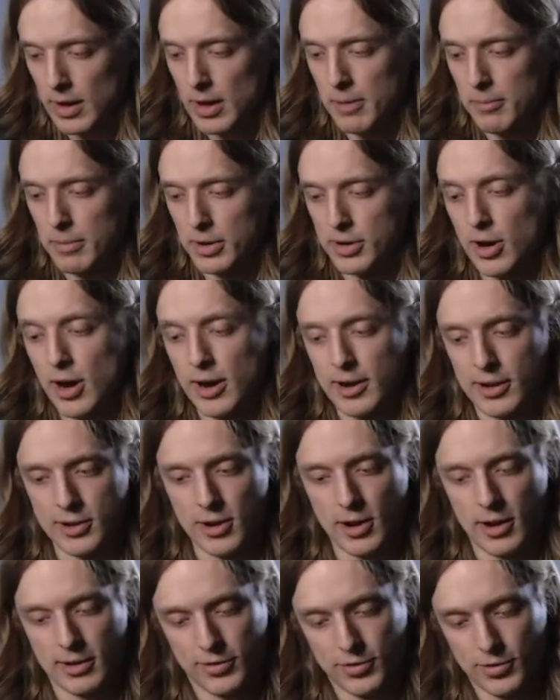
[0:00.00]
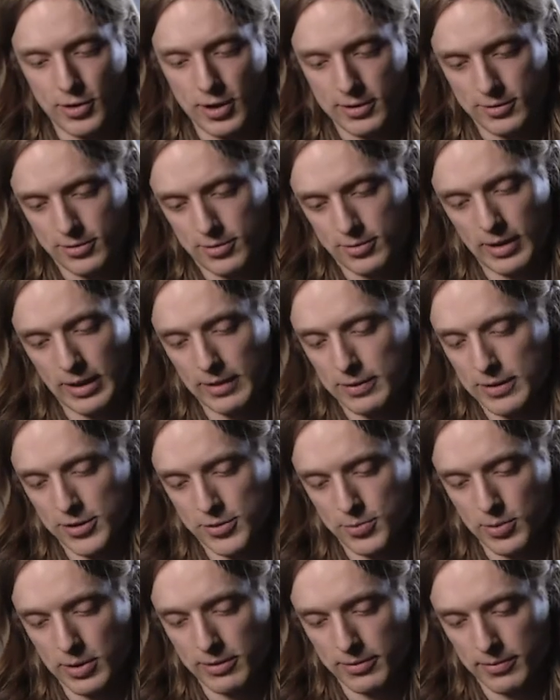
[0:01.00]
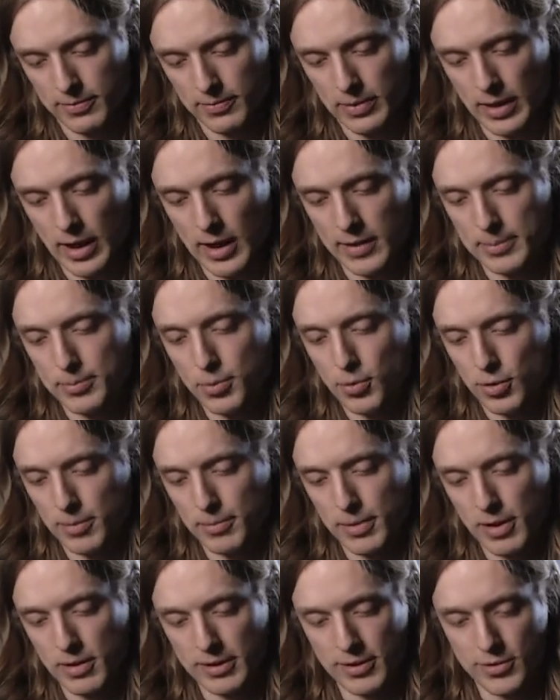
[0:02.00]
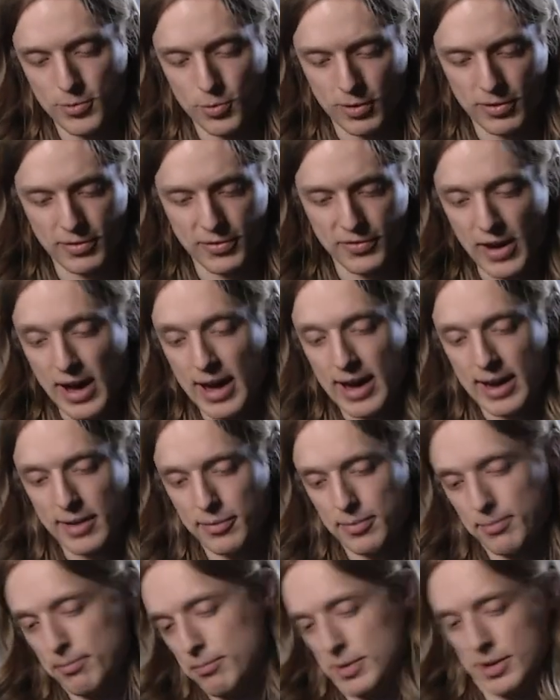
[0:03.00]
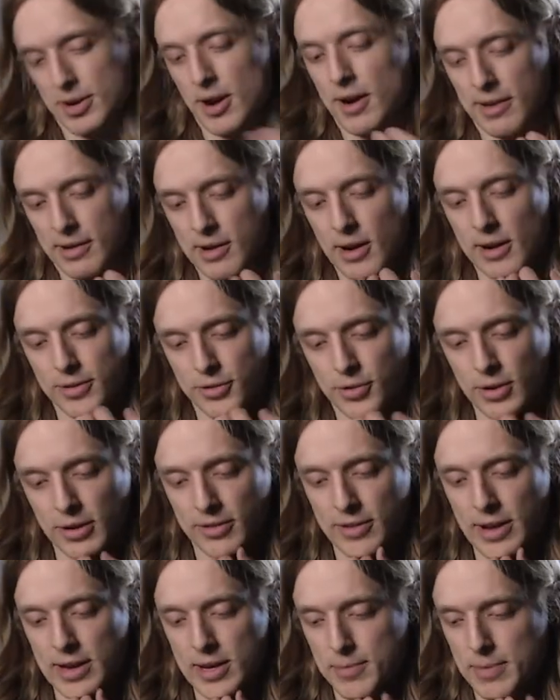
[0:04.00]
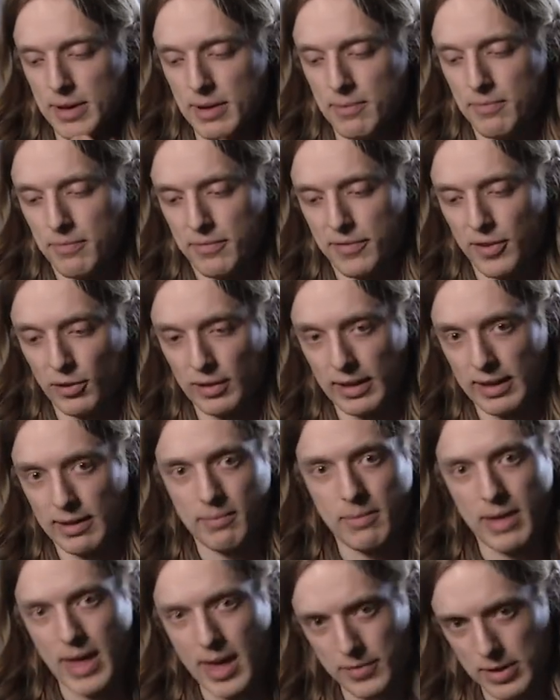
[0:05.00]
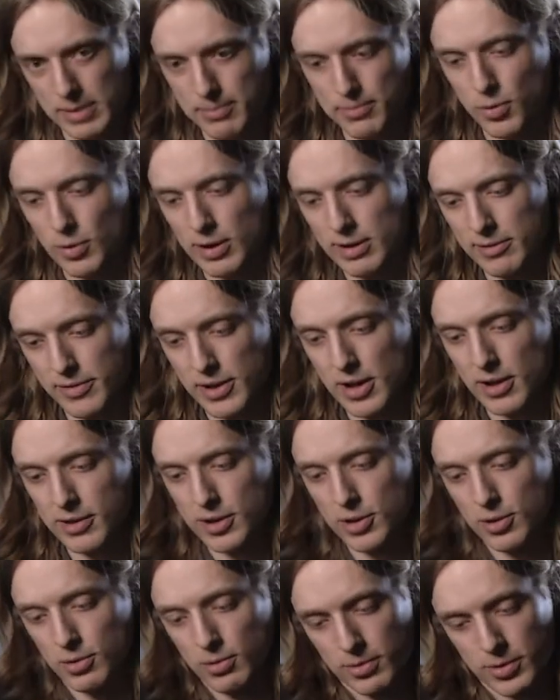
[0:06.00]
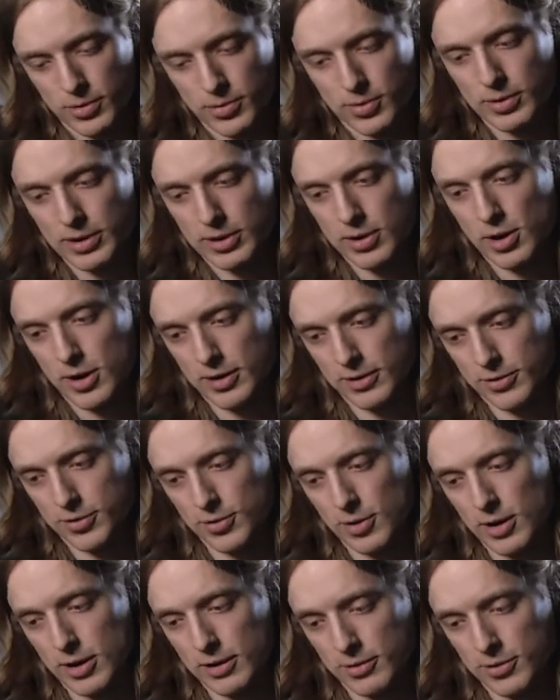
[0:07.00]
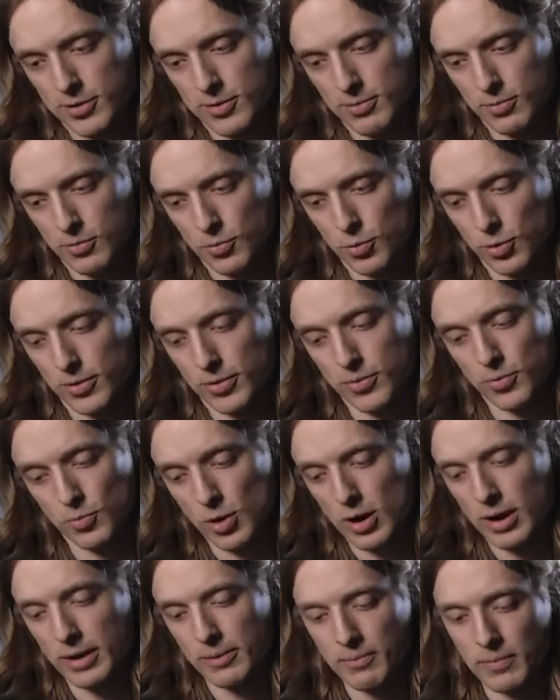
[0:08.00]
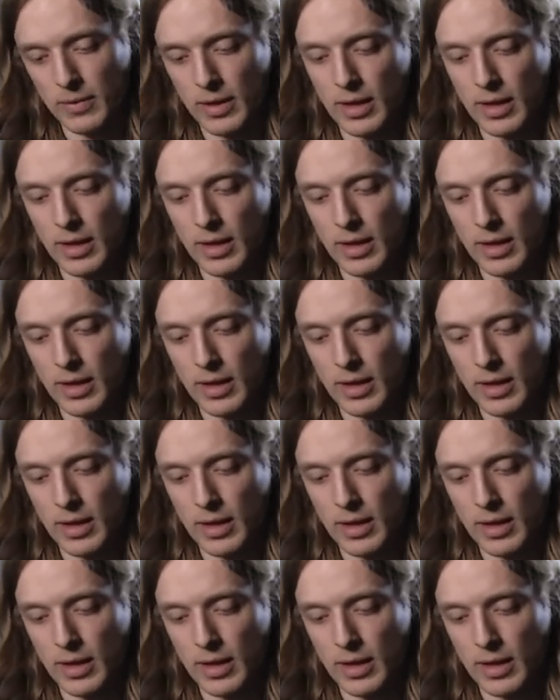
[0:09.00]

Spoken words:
Makana constructs, like this one, the portability is worth 5. Makana constructs tend to be fairly heavy point value. The Runicana Scrot is worth 1.